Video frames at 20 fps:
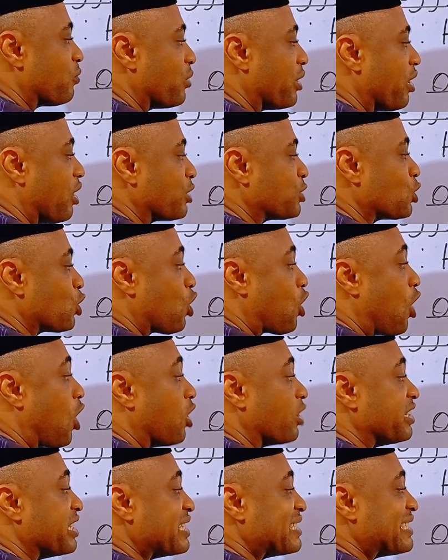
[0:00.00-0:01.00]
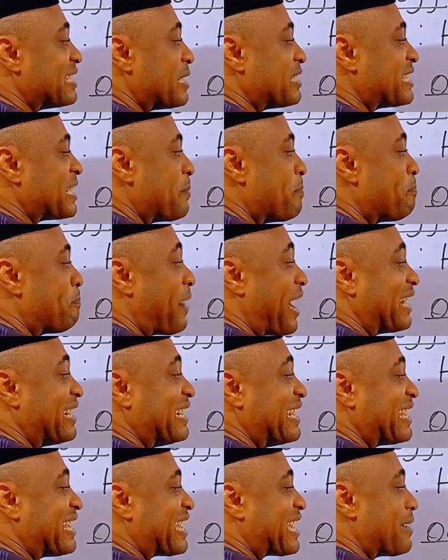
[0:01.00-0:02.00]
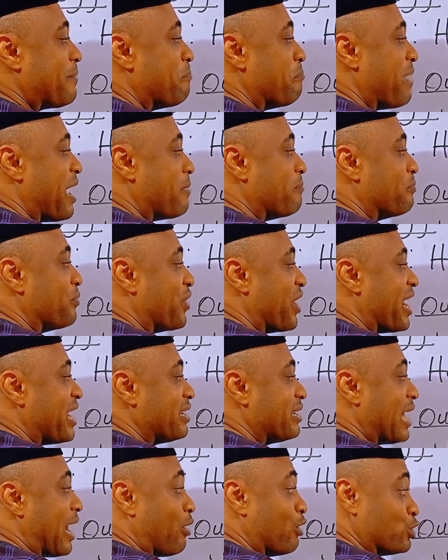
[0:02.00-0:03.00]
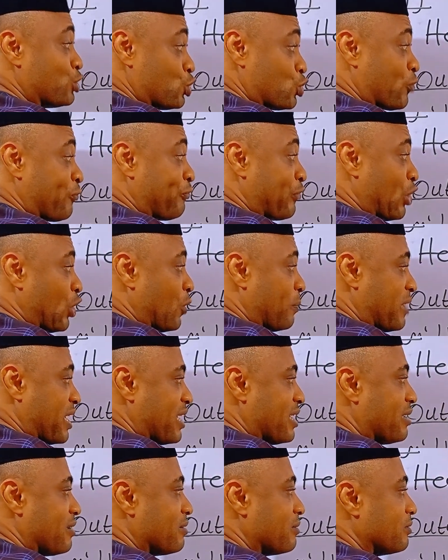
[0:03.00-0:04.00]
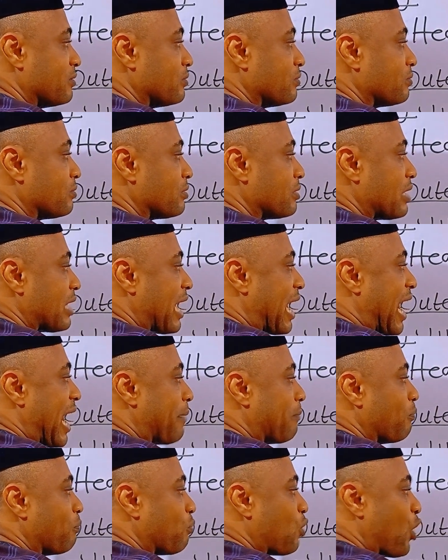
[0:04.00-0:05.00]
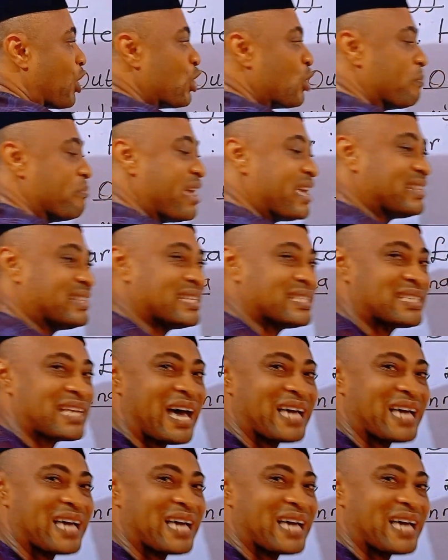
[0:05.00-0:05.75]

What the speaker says: We also call this the tympanic membrane. I want you to follow me. I'm going to make this